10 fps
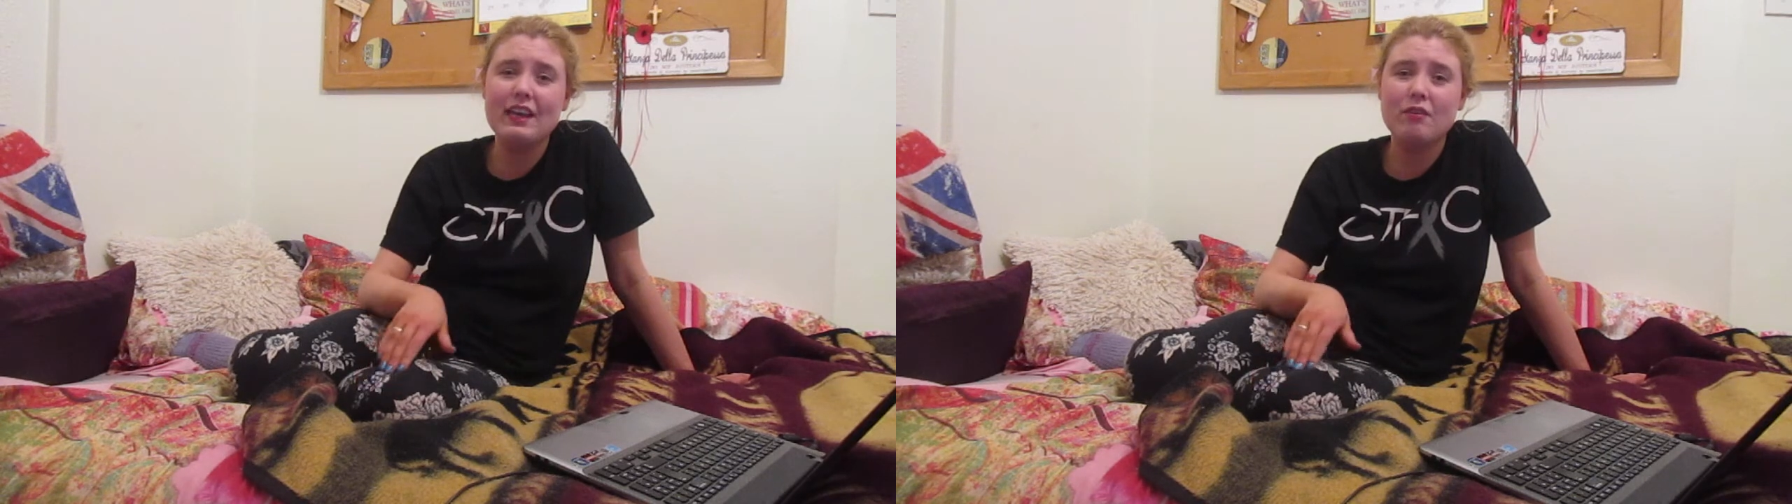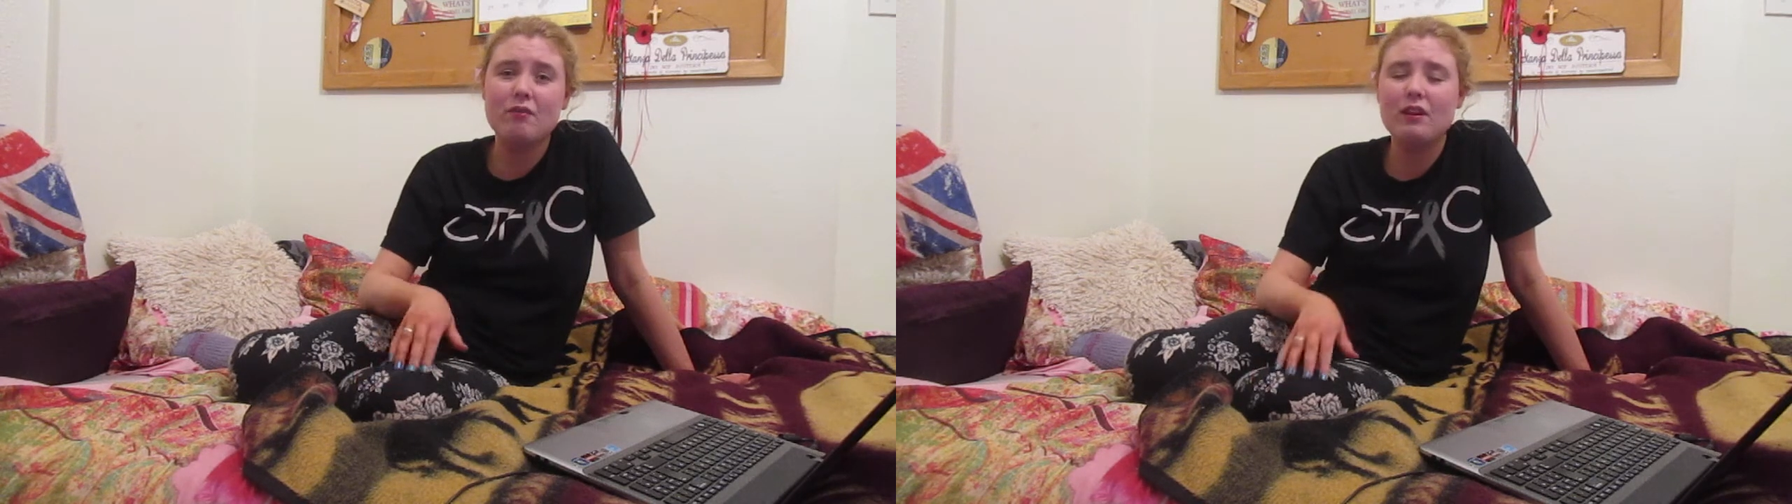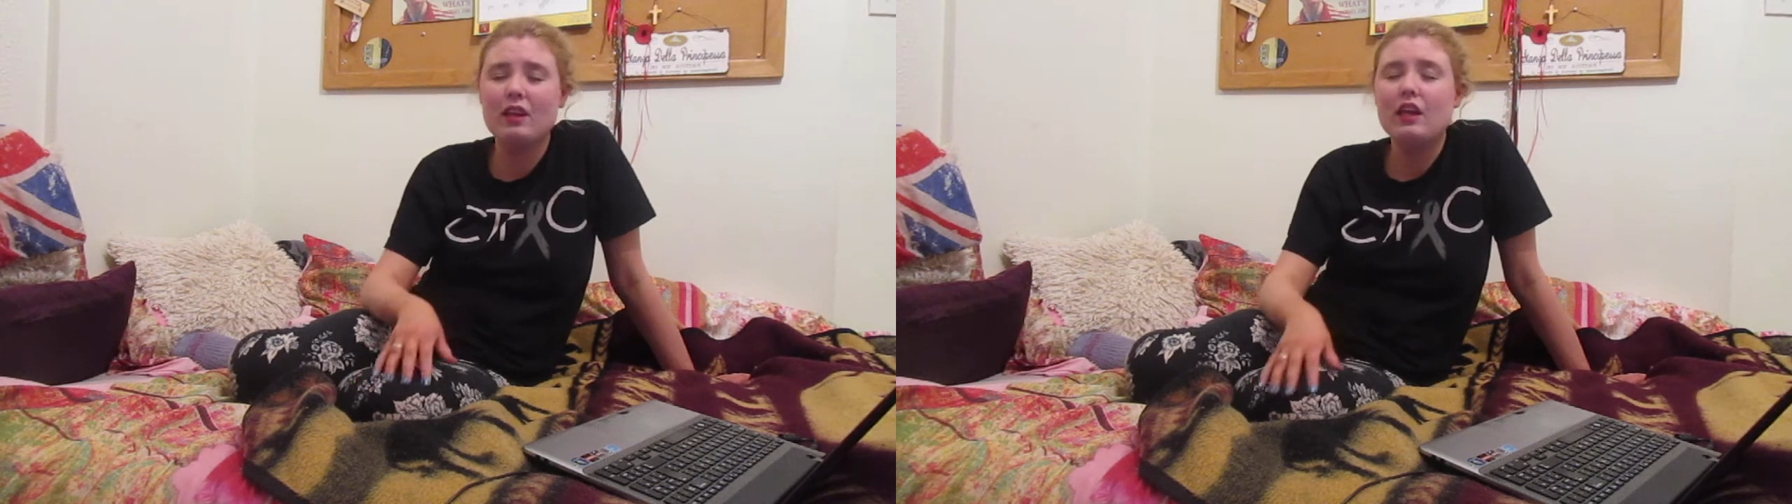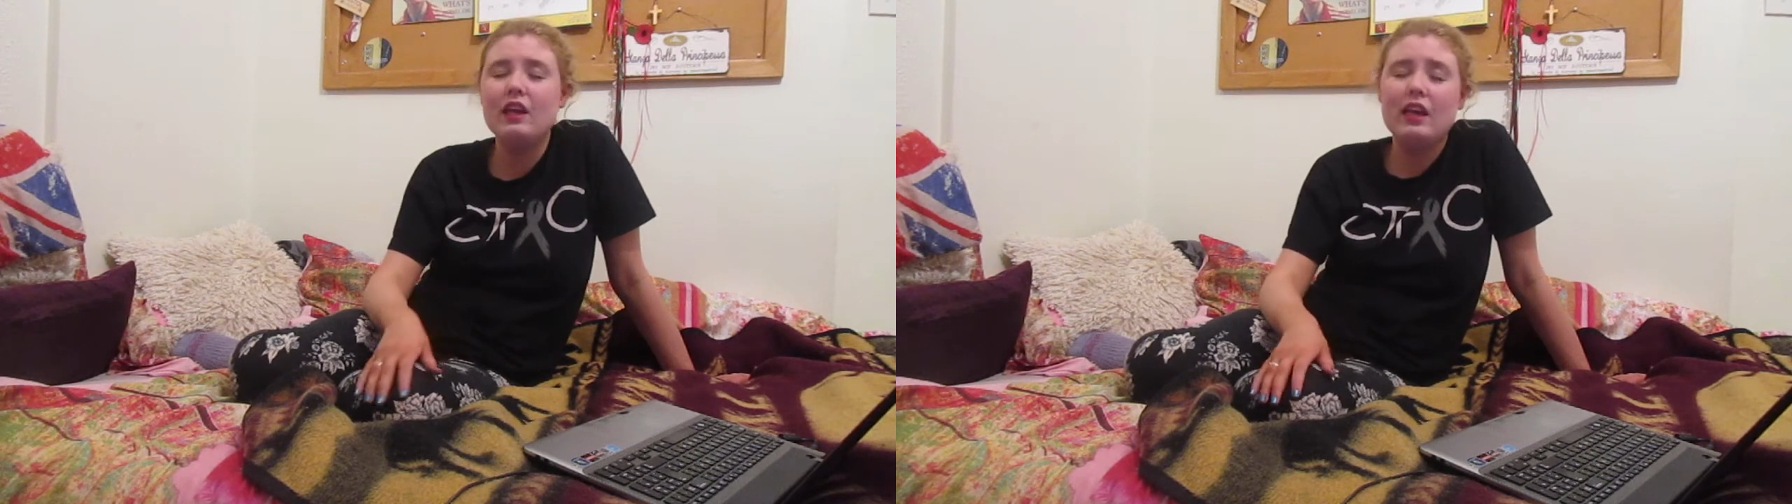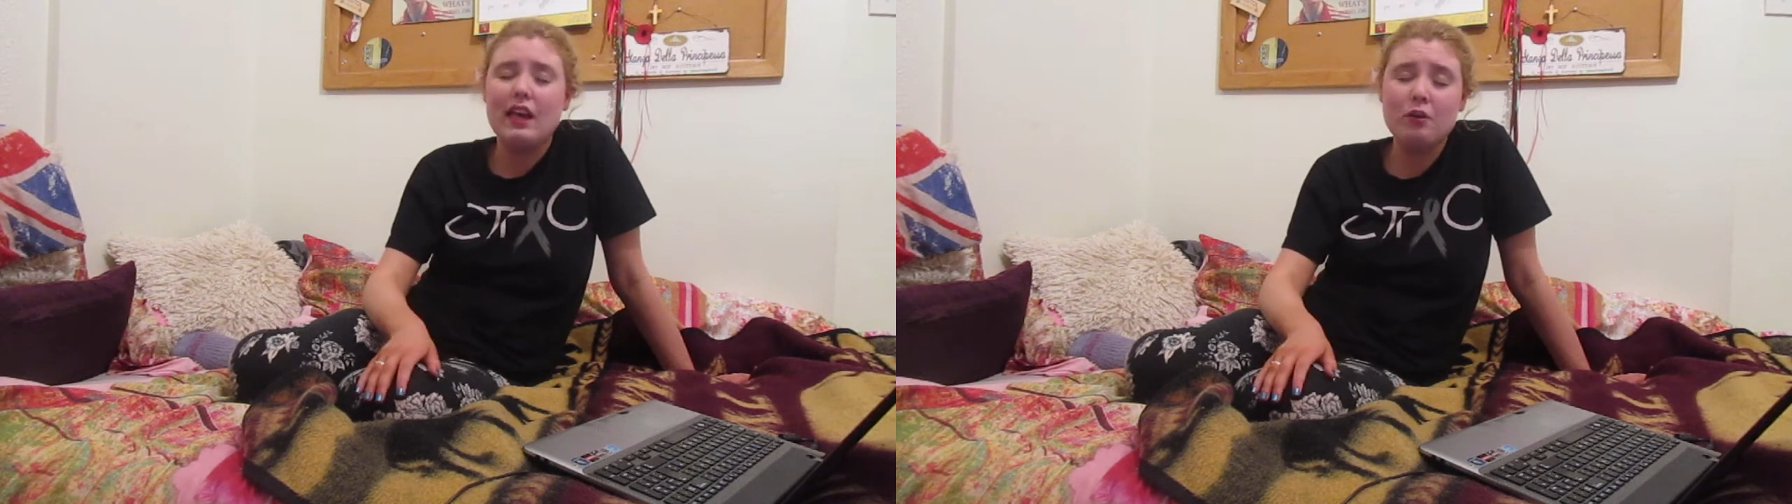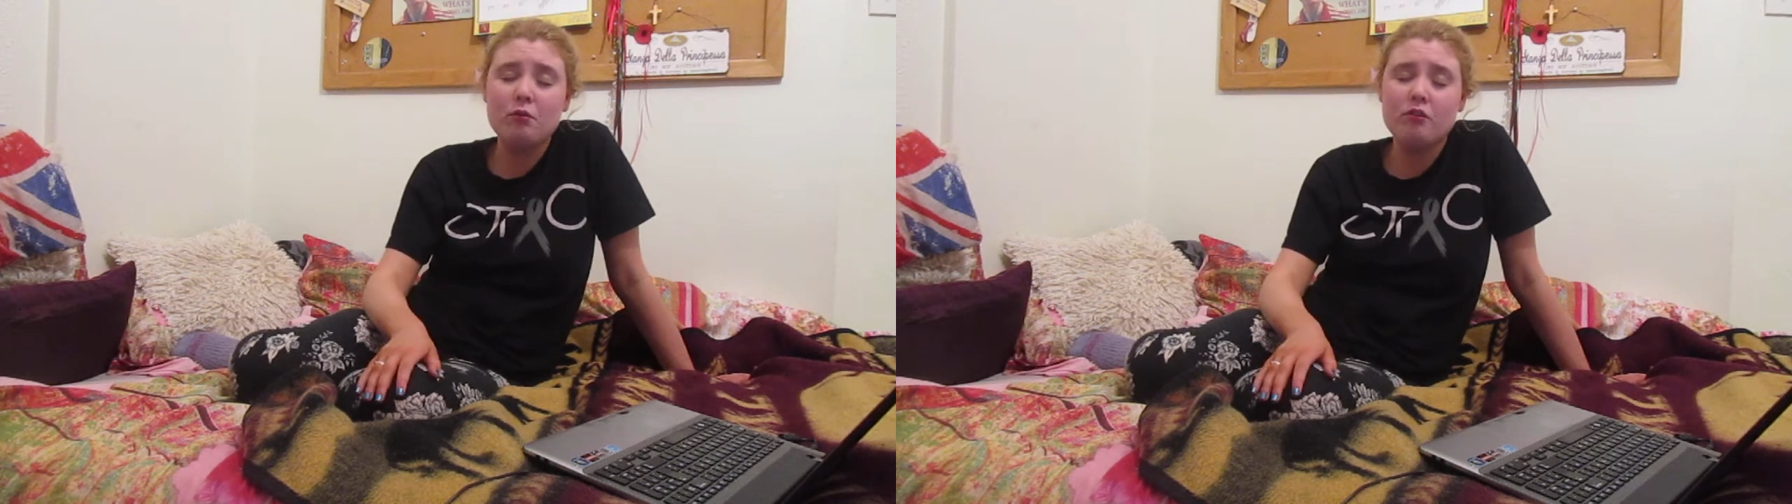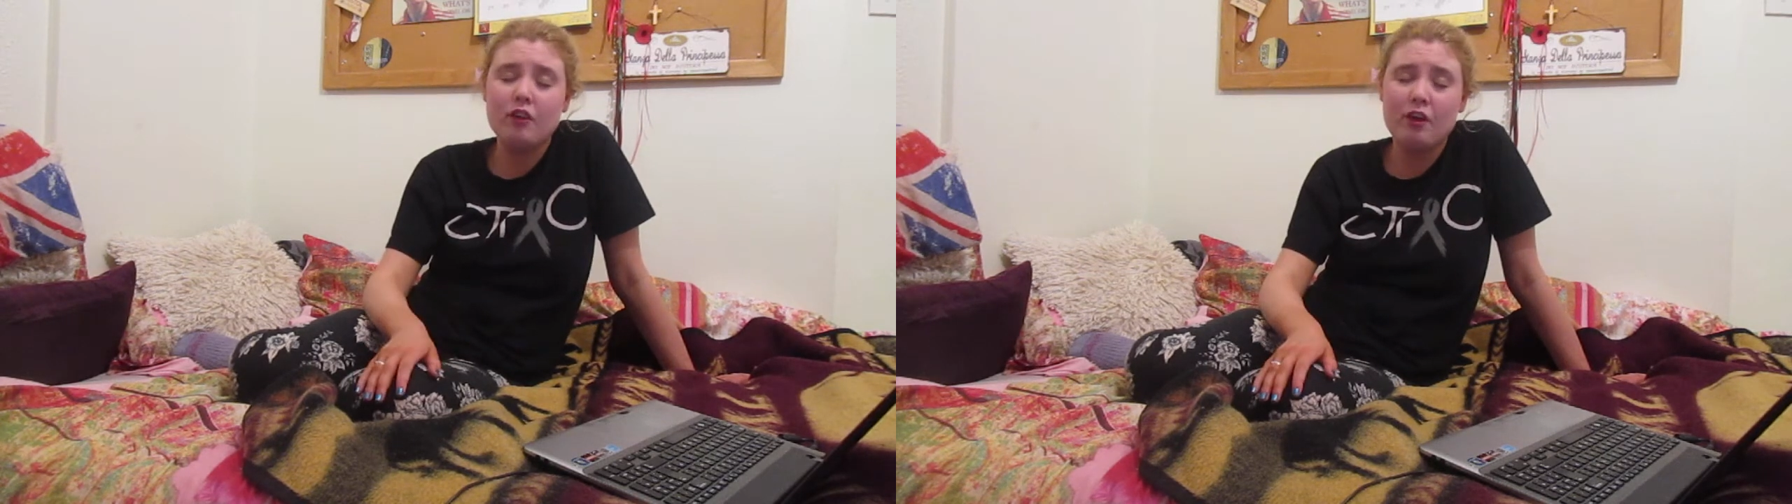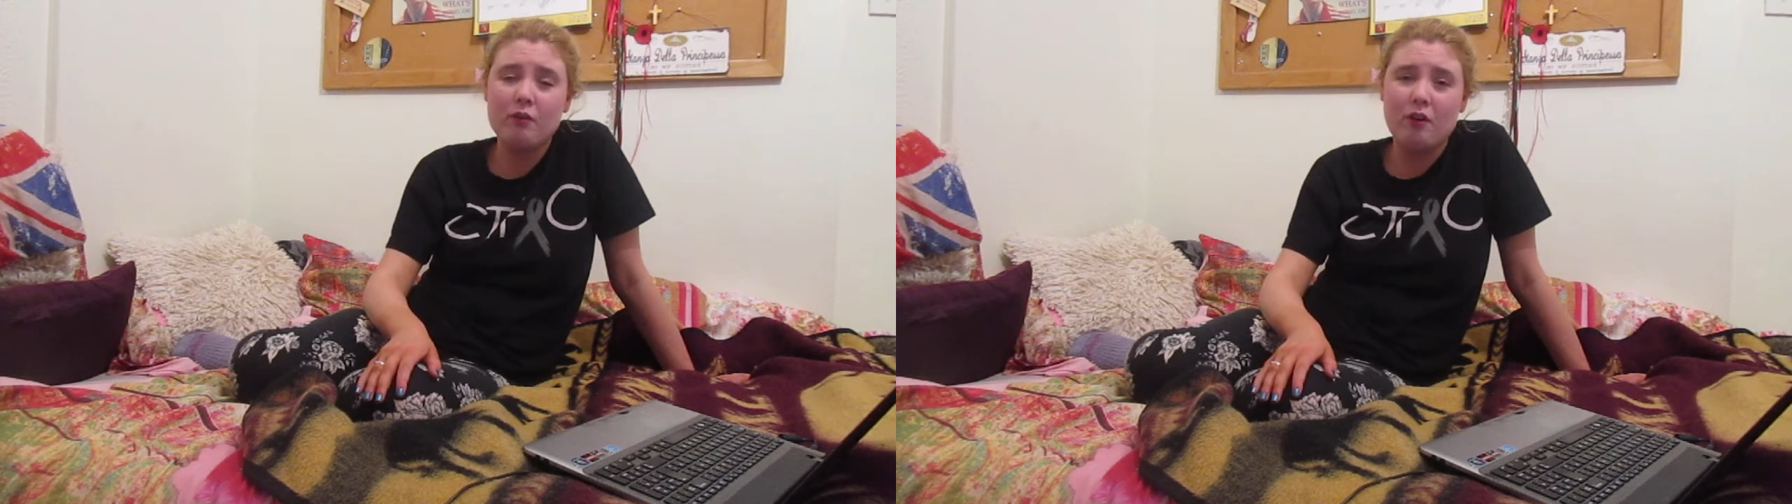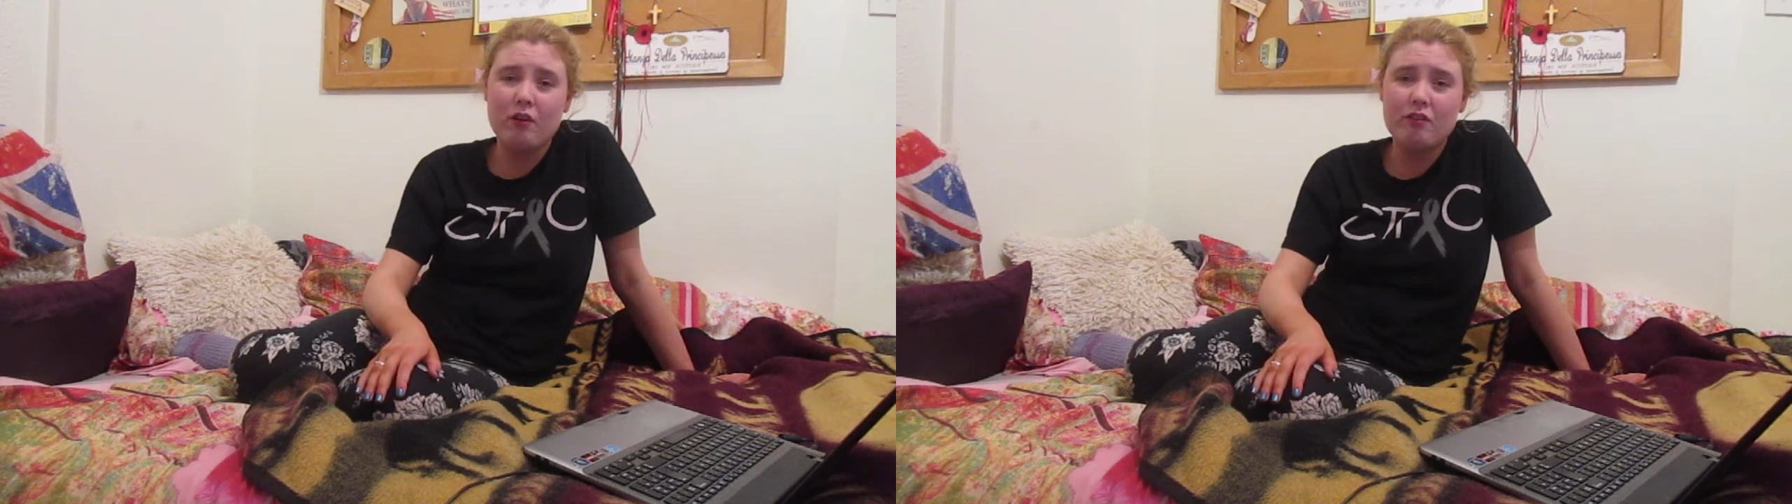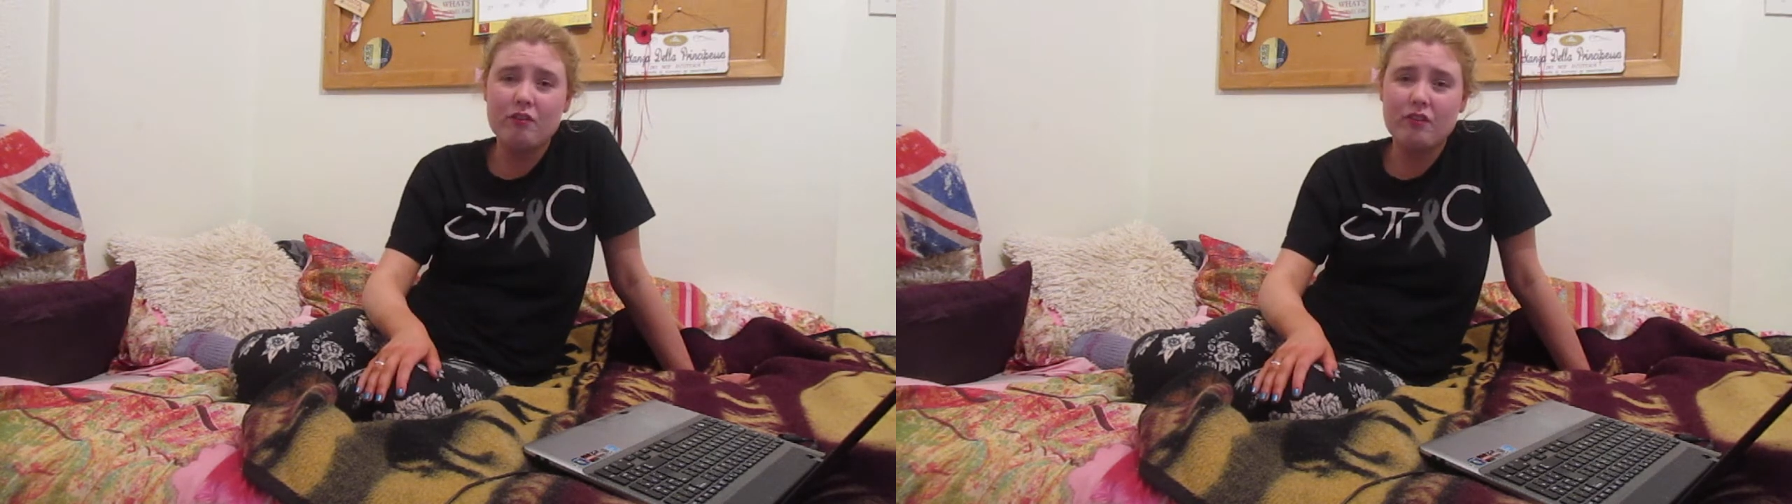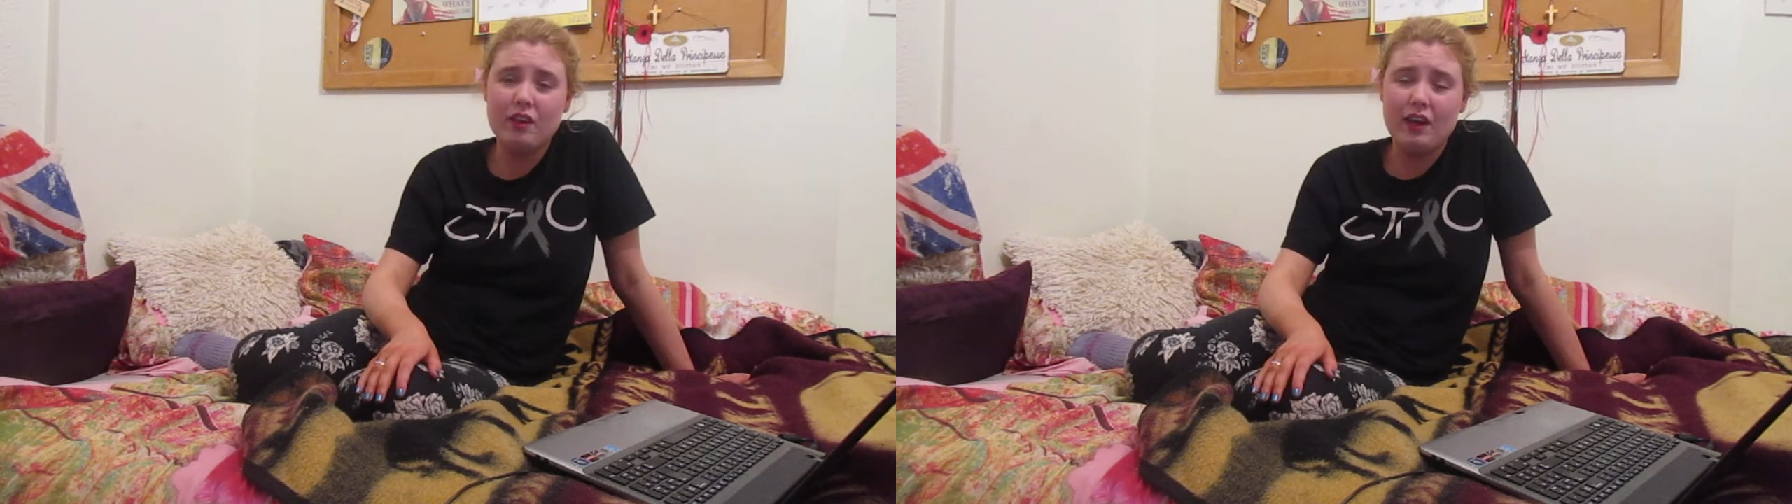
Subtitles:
and also of